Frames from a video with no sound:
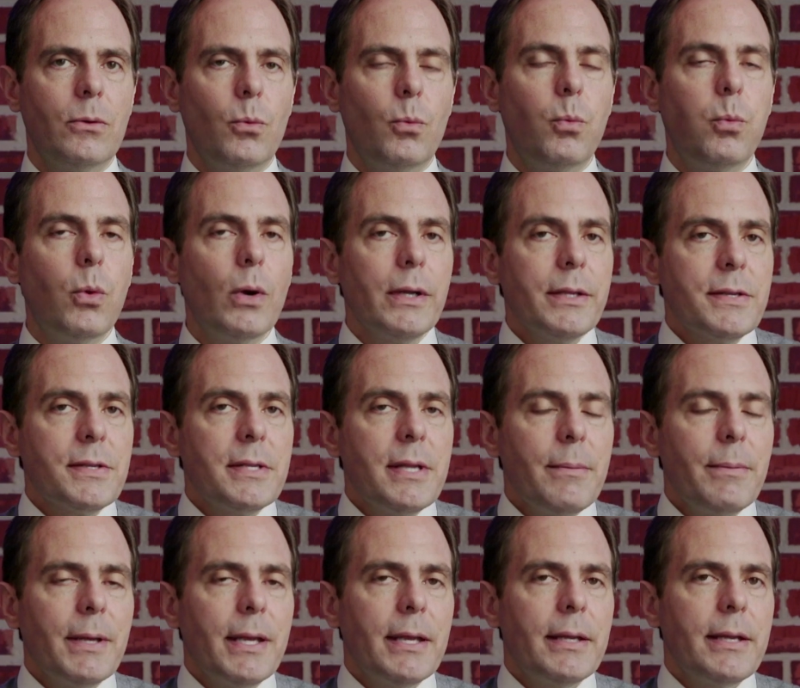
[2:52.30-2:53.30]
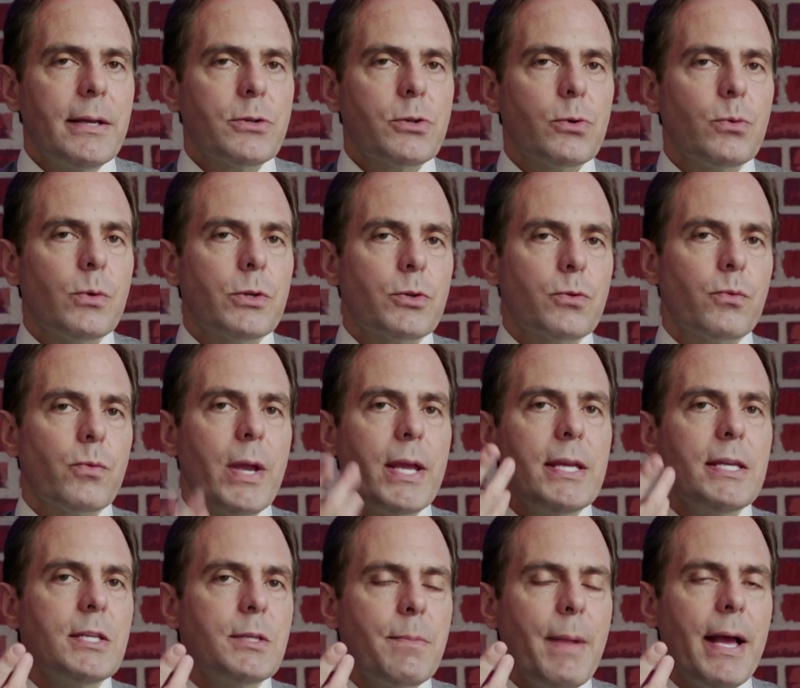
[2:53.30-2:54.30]
Once Nebuchadnezzar was
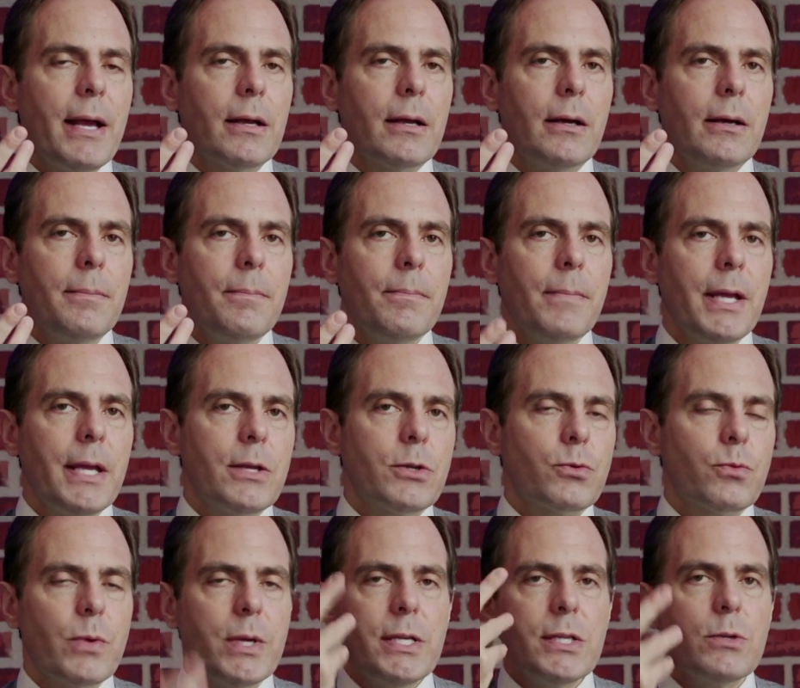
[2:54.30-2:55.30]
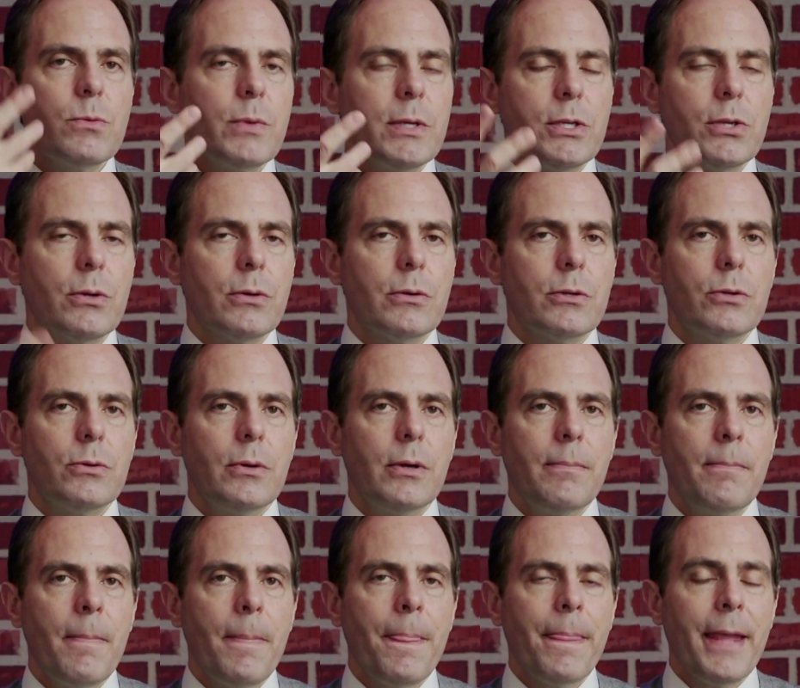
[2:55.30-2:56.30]
raised back up, his reason returned to
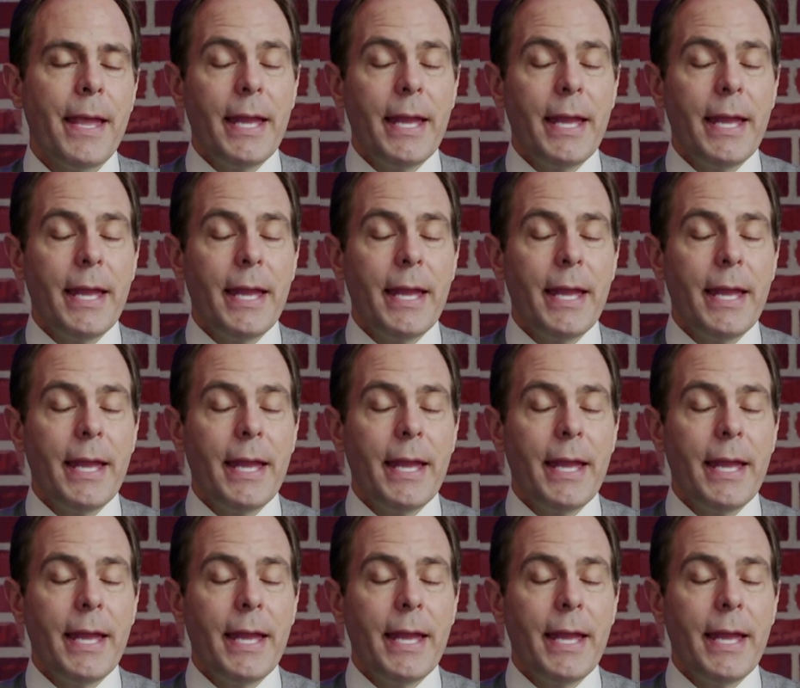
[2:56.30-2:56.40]
him,